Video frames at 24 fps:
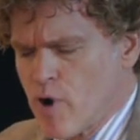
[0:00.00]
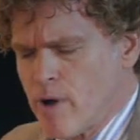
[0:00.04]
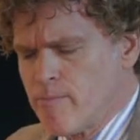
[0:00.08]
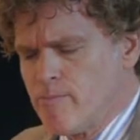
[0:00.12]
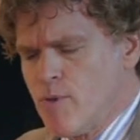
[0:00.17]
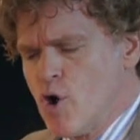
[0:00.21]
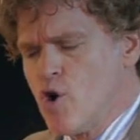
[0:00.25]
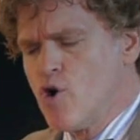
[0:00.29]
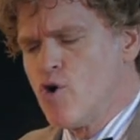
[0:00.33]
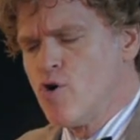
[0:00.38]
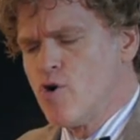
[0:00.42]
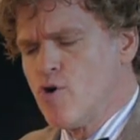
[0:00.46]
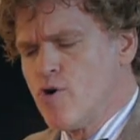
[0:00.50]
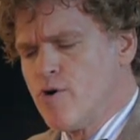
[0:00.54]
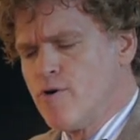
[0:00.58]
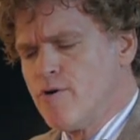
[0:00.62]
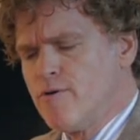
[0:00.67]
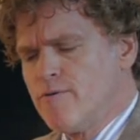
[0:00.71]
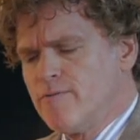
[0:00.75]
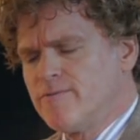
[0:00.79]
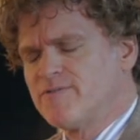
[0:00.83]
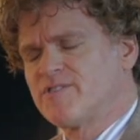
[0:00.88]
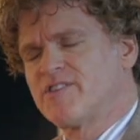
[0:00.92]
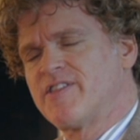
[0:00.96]

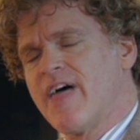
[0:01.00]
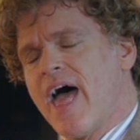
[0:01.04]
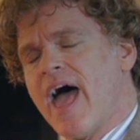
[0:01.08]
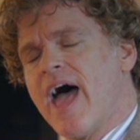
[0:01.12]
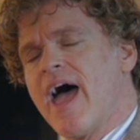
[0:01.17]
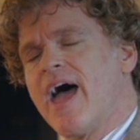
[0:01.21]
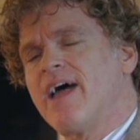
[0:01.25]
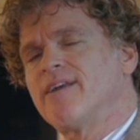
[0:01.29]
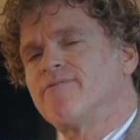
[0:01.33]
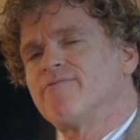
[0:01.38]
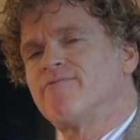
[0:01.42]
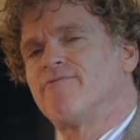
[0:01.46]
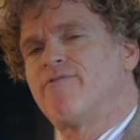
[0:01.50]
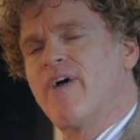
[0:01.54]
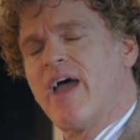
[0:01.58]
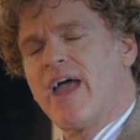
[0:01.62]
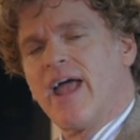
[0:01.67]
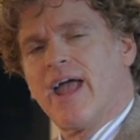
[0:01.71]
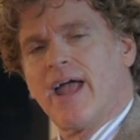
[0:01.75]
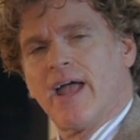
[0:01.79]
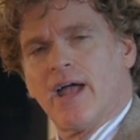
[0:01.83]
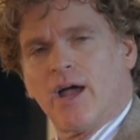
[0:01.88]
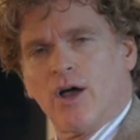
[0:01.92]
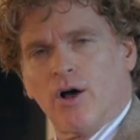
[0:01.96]
removes that
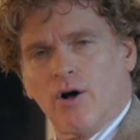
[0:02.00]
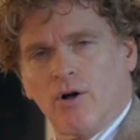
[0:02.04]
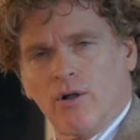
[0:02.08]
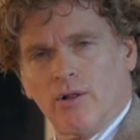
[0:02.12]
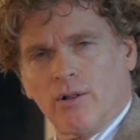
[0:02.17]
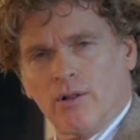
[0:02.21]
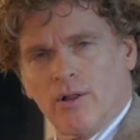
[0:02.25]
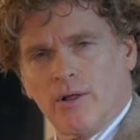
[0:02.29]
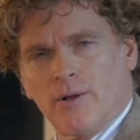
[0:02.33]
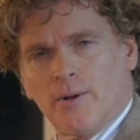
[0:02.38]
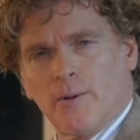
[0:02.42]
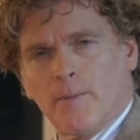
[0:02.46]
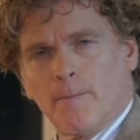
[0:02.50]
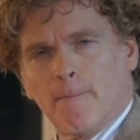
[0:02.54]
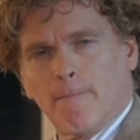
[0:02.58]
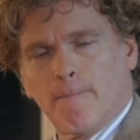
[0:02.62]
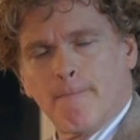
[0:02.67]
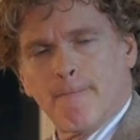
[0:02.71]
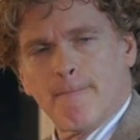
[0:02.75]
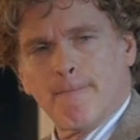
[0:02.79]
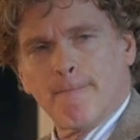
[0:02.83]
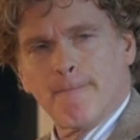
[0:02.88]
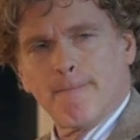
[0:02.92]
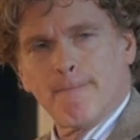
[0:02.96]
veil,
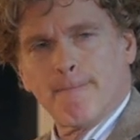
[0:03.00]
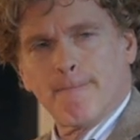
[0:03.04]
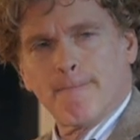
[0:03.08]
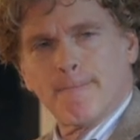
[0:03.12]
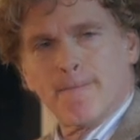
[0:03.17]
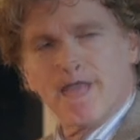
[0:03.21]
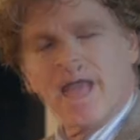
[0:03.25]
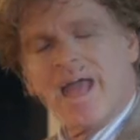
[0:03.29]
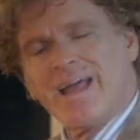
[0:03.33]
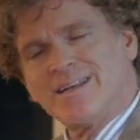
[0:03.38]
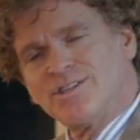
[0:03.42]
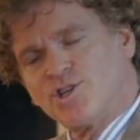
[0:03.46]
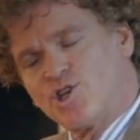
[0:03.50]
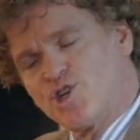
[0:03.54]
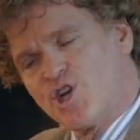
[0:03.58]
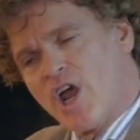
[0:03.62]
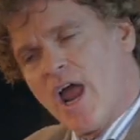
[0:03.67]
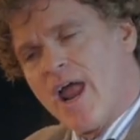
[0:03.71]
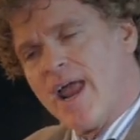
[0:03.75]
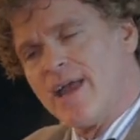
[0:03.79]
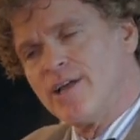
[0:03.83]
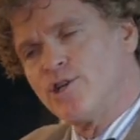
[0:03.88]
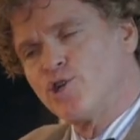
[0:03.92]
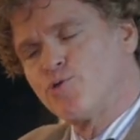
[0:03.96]
and
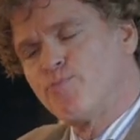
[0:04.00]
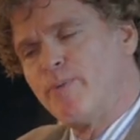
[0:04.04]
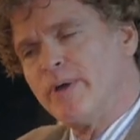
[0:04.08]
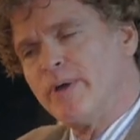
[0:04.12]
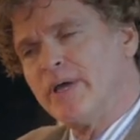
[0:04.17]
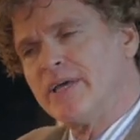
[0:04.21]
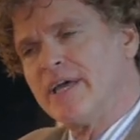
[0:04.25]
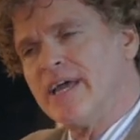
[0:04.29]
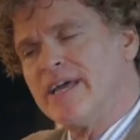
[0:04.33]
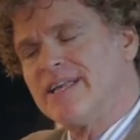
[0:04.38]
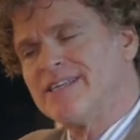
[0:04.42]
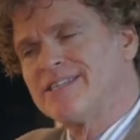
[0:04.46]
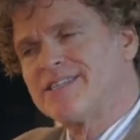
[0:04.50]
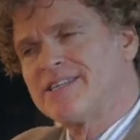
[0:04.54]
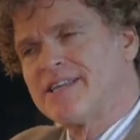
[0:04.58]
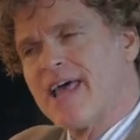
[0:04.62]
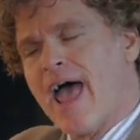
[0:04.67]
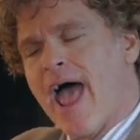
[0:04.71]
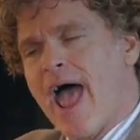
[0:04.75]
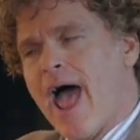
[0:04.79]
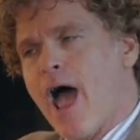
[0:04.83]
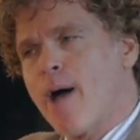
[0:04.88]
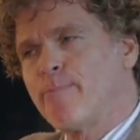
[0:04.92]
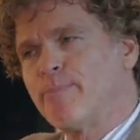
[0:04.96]
change begins to
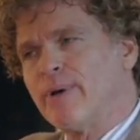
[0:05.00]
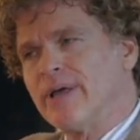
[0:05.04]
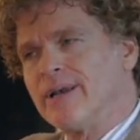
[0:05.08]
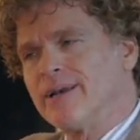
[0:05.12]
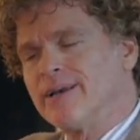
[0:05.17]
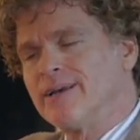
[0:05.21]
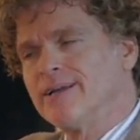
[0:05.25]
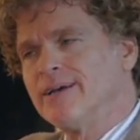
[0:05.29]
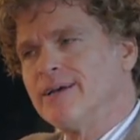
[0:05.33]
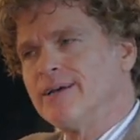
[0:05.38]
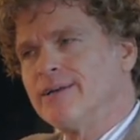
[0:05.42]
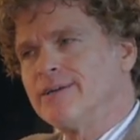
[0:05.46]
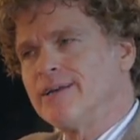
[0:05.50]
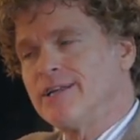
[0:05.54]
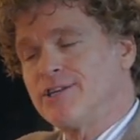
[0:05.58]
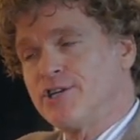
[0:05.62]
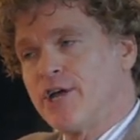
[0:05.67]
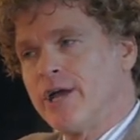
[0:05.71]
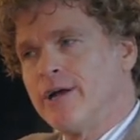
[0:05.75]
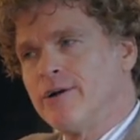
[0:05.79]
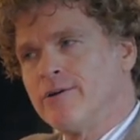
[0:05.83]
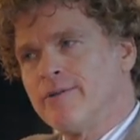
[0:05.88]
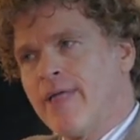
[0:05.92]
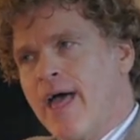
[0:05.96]
happen. Did you
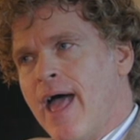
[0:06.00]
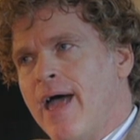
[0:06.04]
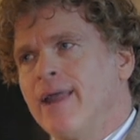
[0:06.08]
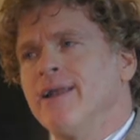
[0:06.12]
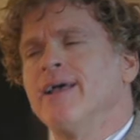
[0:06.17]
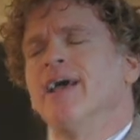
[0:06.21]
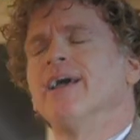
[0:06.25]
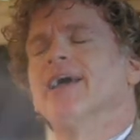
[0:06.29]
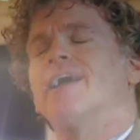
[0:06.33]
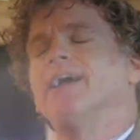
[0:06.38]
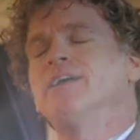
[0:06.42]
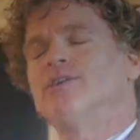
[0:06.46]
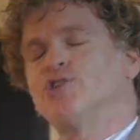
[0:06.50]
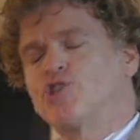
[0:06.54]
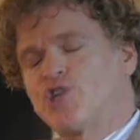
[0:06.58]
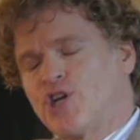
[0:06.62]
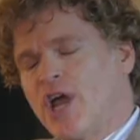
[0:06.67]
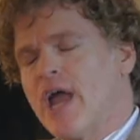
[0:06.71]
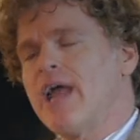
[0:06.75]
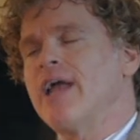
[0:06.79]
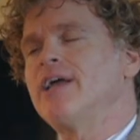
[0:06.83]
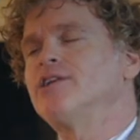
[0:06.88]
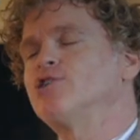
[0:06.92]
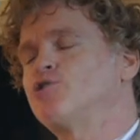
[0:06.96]
hear that? And
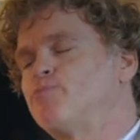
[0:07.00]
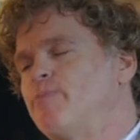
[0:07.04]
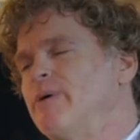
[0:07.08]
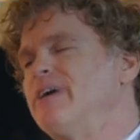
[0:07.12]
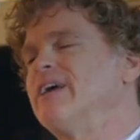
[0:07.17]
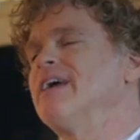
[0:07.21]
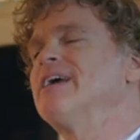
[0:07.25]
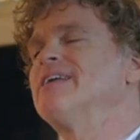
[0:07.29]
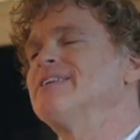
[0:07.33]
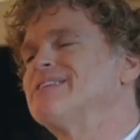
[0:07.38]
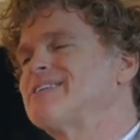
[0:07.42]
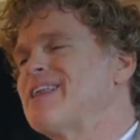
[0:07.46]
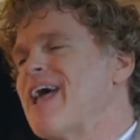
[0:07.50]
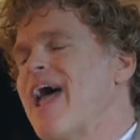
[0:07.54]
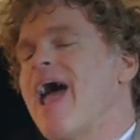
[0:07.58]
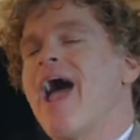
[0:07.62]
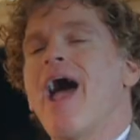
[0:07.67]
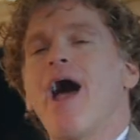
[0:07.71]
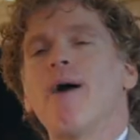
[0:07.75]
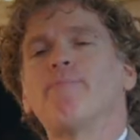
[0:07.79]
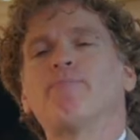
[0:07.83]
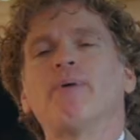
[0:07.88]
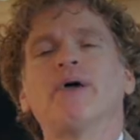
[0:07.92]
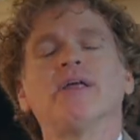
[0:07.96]
change begins to
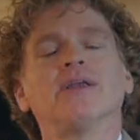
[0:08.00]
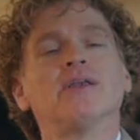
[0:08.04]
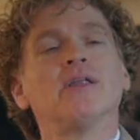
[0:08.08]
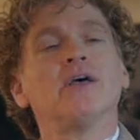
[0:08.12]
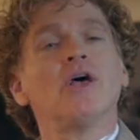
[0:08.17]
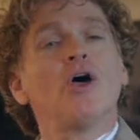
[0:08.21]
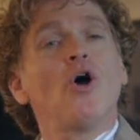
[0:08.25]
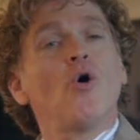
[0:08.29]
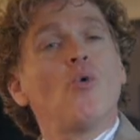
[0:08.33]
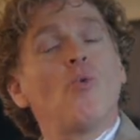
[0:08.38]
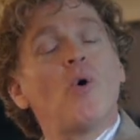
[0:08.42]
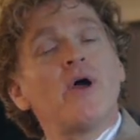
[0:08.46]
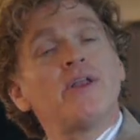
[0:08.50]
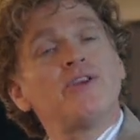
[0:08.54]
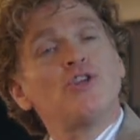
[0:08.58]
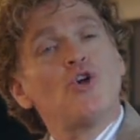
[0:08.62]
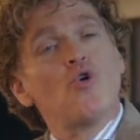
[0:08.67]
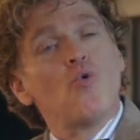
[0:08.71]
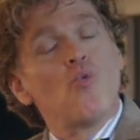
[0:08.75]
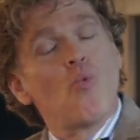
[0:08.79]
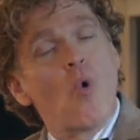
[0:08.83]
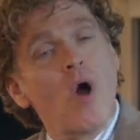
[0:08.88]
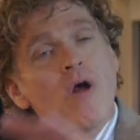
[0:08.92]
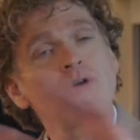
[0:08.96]
happen when you
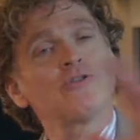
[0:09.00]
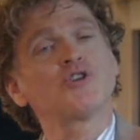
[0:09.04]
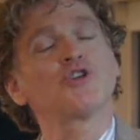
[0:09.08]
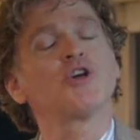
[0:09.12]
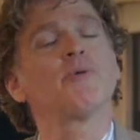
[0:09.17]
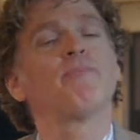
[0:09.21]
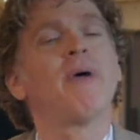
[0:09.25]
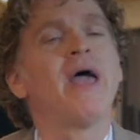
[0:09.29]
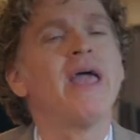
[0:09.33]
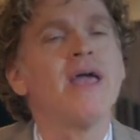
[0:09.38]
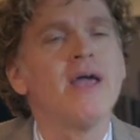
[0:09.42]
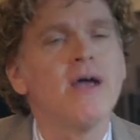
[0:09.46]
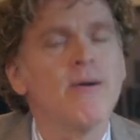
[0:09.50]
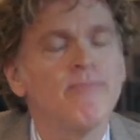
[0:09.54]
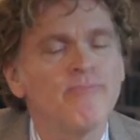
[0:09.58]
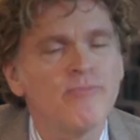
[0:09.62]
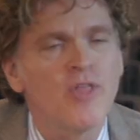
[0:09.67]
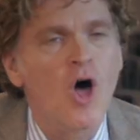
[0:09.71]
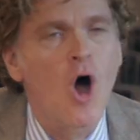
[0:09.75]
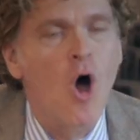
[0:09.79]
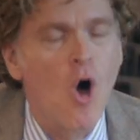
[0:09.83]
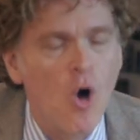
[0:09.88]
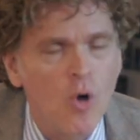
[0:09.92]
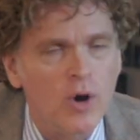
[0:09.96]
worship him,
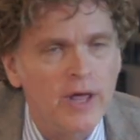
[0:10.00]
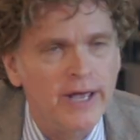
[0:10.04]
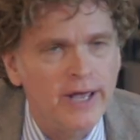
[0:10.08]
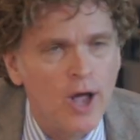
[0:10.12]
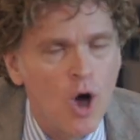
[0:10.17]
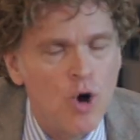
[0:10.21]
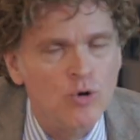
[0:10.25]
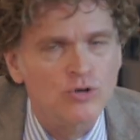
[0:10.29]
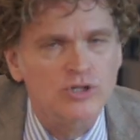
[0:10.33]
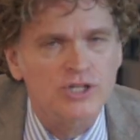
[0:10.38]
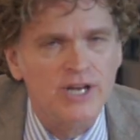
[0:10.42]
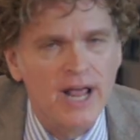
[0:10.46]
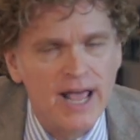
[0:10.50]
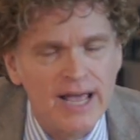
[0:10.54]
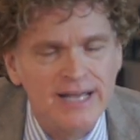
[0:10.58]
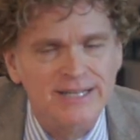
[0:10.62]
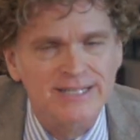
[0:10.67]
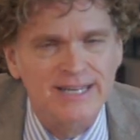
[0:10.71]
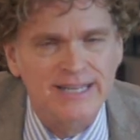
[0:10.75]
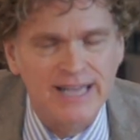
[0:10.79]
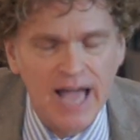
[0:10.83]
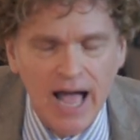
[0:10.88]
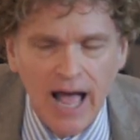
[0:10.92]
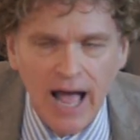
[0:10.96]
the Holy Ghost, as
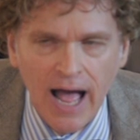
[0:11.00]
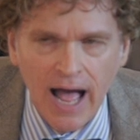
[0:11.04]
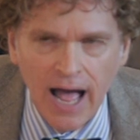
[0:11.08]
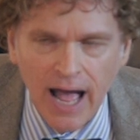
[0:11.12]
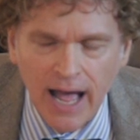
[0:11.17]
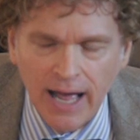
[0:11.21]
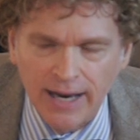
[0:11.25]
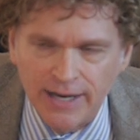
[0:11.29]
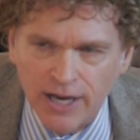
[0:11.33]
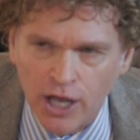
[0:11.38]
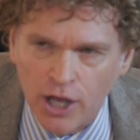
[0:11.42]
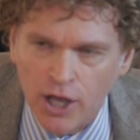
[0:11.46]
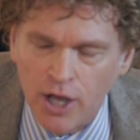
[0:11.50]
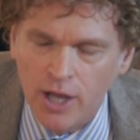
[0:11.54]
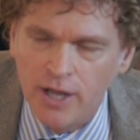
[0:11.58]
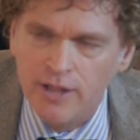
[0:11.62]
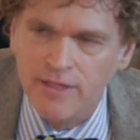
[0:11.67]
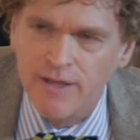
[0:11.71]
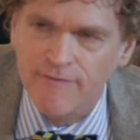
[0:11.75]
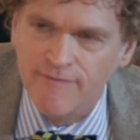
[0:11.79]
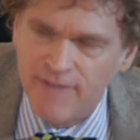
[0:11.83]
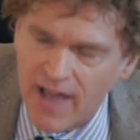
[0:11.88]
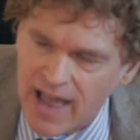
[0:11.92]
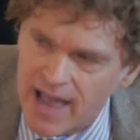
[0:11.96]
God.
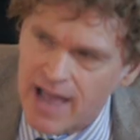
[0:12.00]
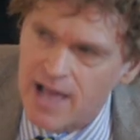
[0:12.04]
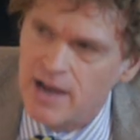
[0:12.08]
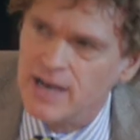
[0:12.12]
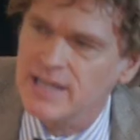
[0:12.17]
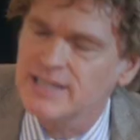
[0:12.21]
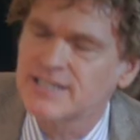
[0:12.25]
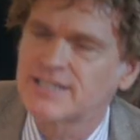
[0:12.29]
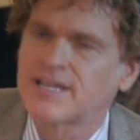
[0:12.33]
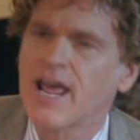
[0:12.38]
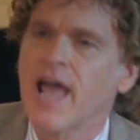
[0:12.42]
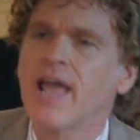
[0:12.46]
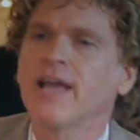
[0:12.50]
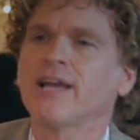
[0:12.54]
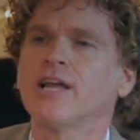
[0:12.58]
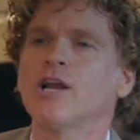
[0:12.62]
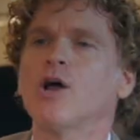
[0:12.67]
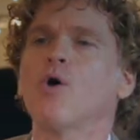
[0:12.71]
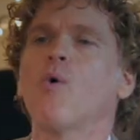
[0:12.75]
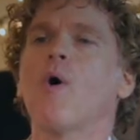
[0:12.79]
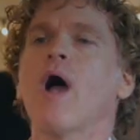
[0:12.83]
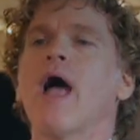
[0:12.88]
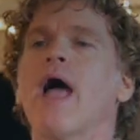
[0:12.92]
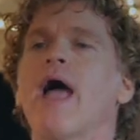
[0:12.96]
The veil is taken
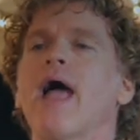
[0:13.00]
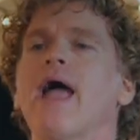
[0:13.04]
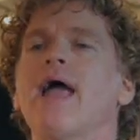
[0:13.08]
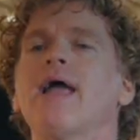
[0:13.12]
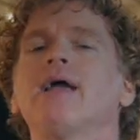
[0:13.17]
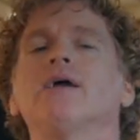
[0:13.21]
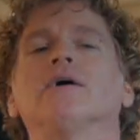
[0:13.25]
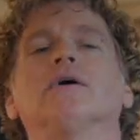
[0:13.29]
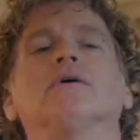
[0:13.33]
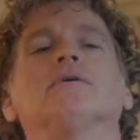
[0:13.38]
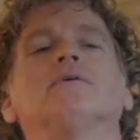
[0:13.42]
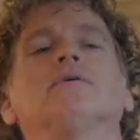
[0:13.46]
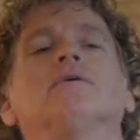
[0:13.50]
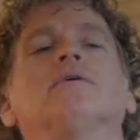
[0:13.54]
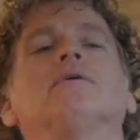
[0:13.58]
away